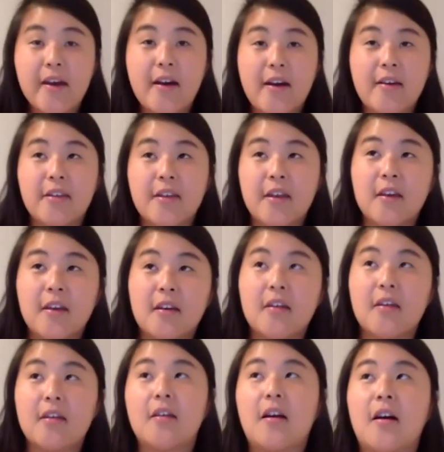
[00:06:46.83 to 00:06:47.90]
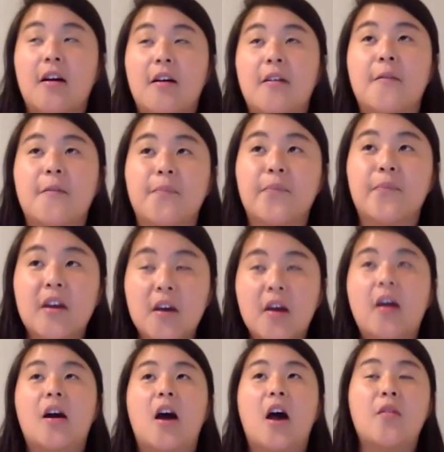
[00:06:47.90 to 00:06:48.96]
I think
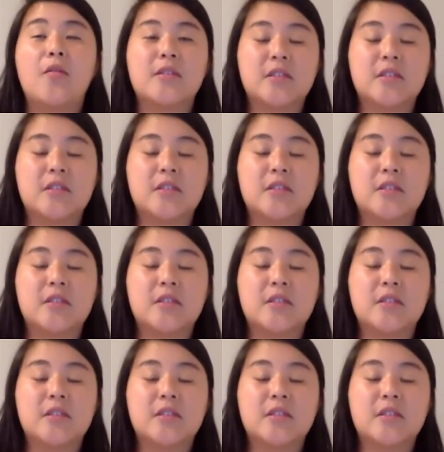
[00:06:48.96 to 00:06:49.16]
I was